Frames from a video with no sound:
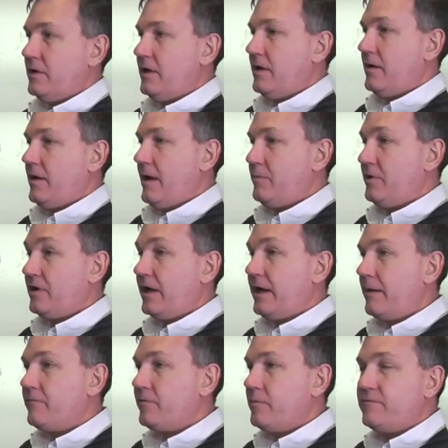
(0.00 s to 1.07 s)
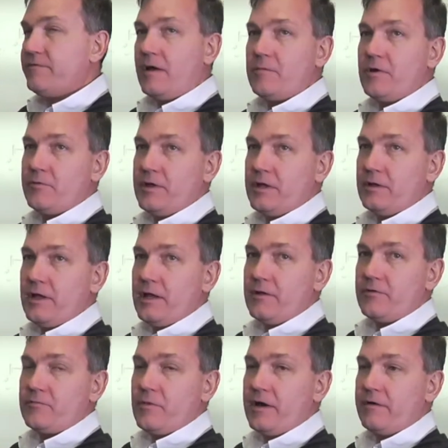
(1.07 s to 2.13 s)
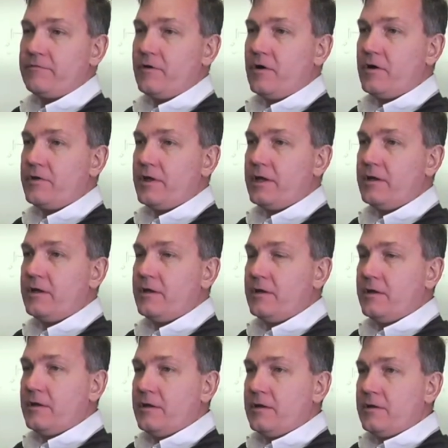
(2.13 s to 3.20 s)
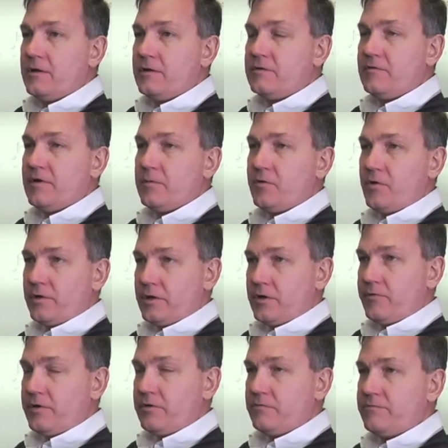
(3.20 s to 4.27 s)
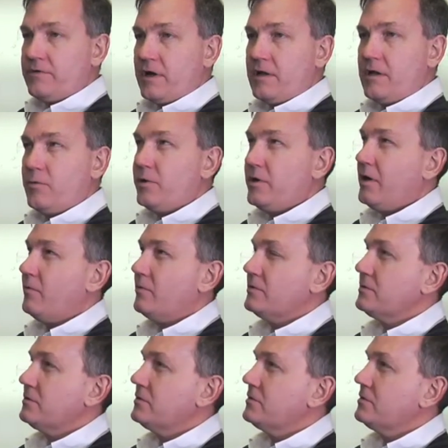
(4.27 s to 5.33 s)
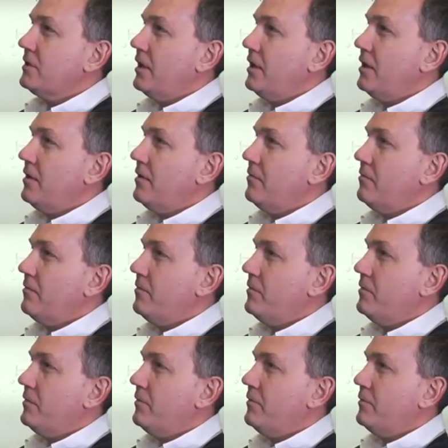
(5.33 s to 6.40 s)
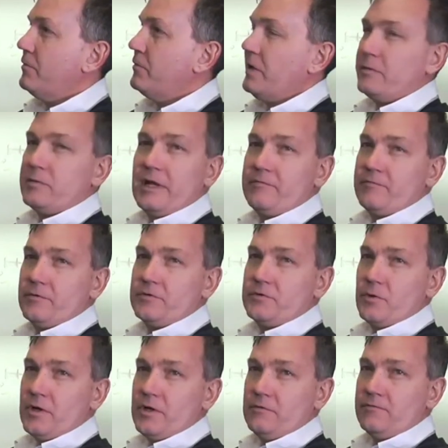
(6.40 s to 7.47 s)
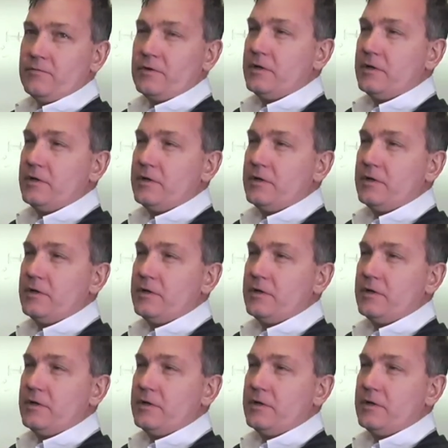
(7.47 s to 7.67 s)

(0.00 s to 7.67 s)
uh, I came from a family with ill health. My father developed chronic renal failure when I was um, 11 or 12,